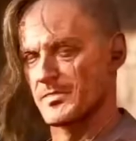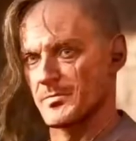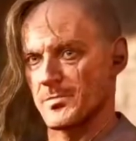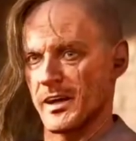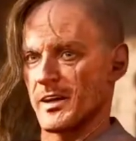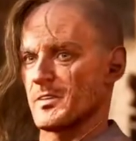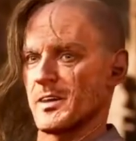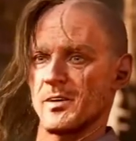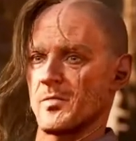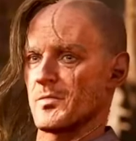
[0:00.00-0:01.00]

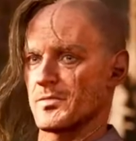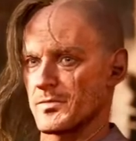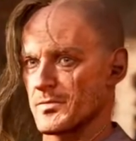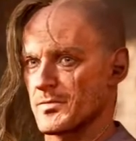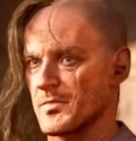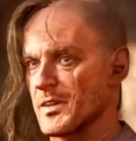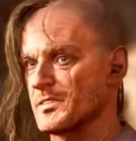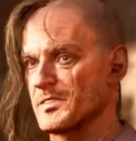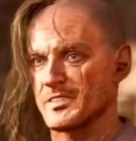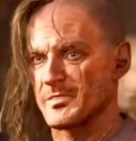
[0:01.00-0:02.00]
Spectacle?
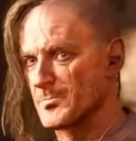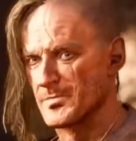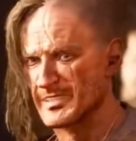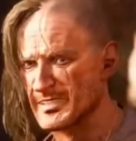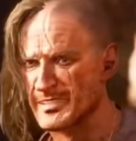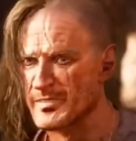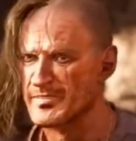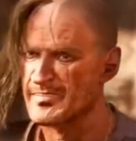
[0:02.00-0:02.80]
That's just me.